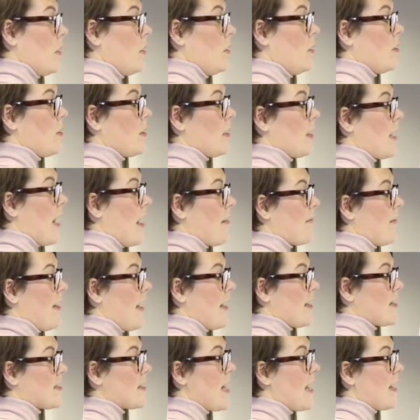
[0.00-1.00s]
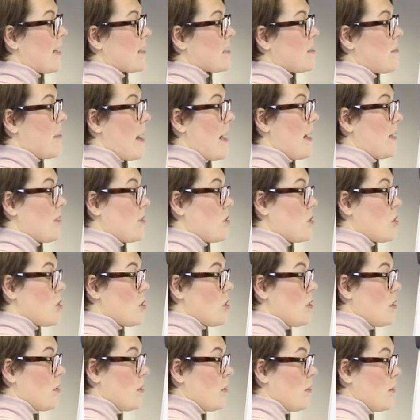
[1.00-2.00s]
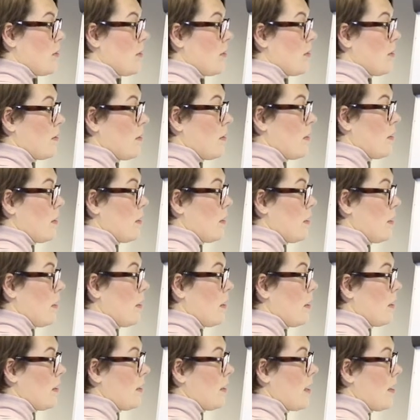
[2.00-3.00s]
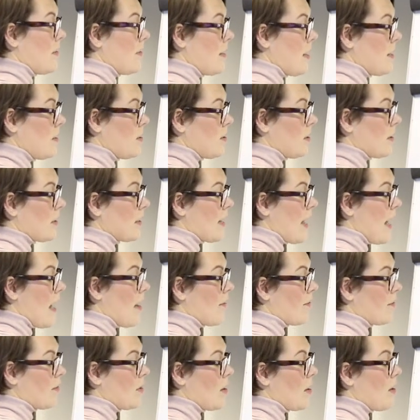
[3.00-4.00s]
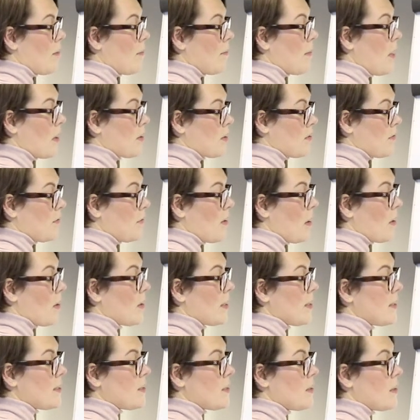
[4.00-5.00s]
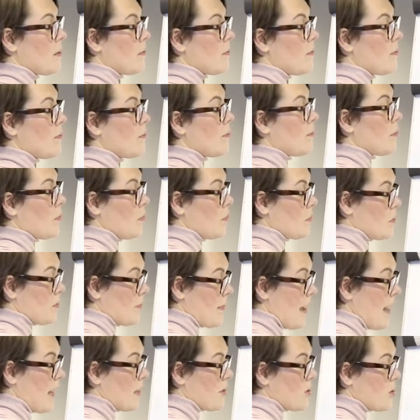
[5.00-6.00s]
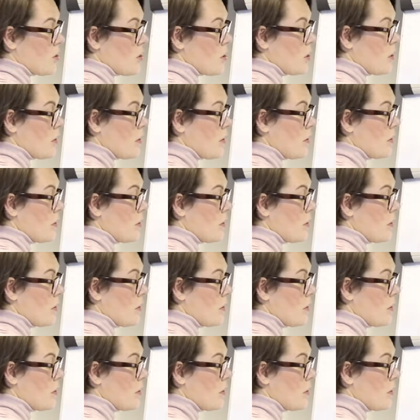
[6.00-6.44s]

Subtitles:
you can have exact match, and then you can have modified broad match.